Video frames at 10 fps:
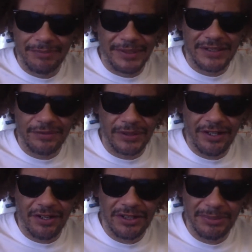but it's really
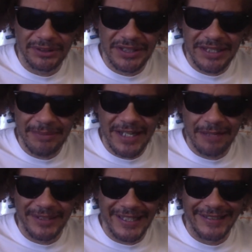hard to build the thing back up
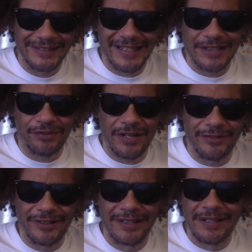again. It takes forever.